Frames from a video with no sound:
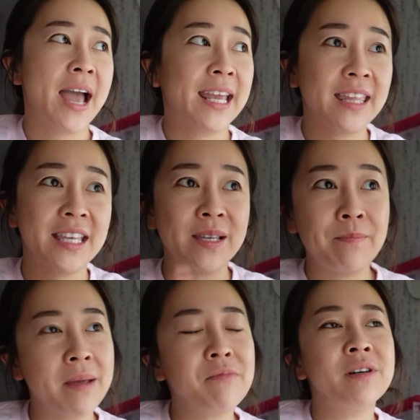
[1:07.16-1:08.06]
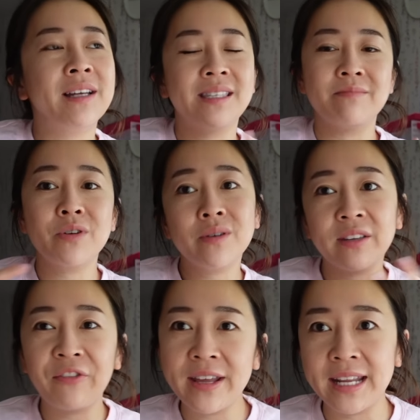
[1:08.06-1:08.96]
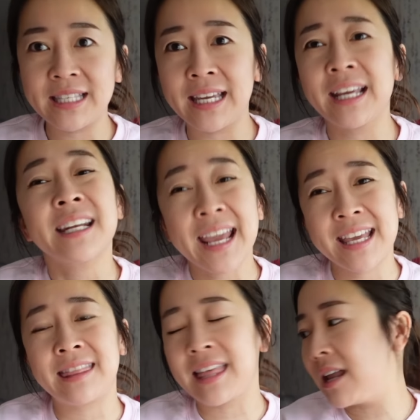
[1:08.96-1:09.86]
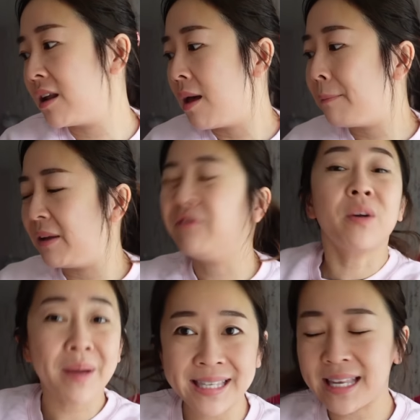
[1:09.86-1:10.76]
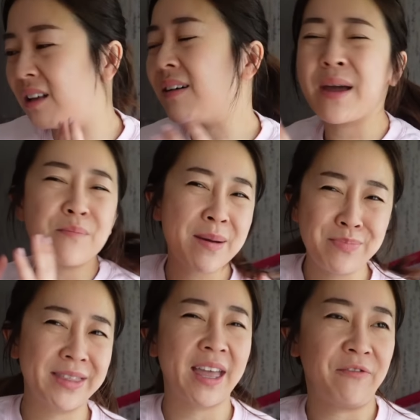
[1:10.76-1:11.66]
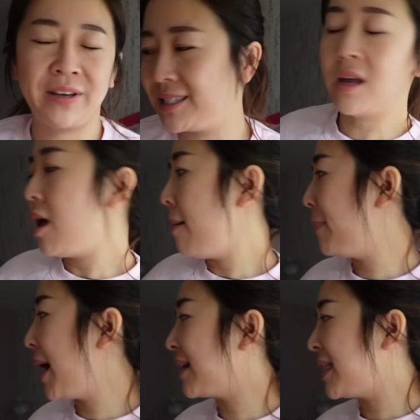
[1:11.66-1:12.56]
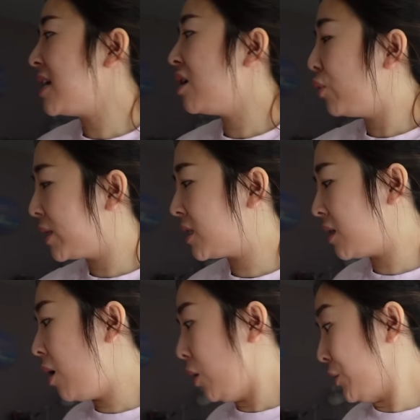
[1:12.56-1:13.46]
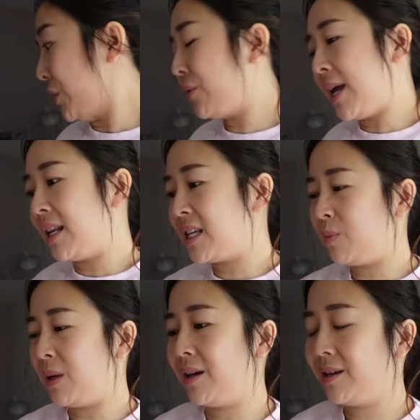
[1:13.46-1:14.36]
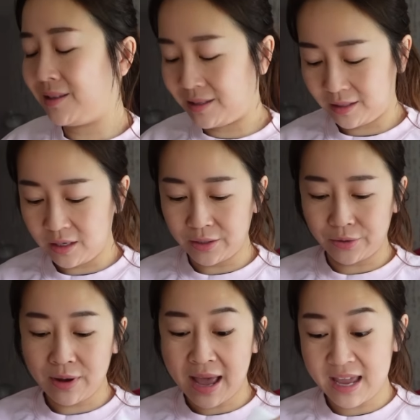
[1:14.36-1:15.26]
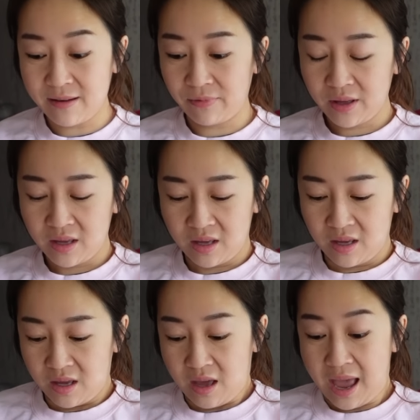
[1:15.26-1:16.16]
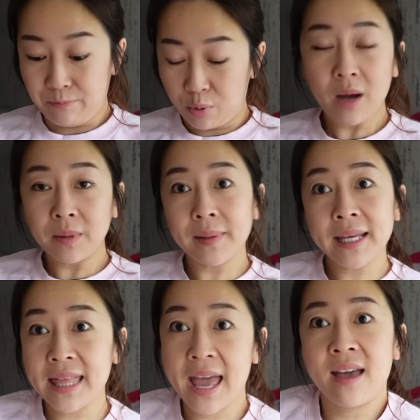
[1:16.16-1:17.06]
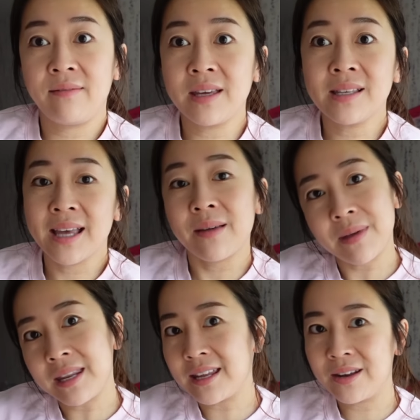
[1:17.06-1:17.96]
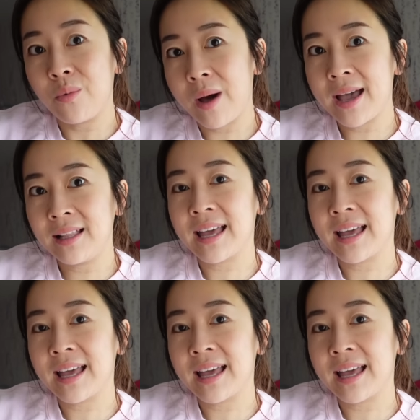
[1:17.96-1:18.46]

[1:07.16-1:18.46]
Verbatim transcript: I get that some people, it's the most fun, exciting, and I get that. But for myself, I'm, I'm not that fussed. But I think what's also it is because, you know, I I'm probably the heaviest I've been in a while,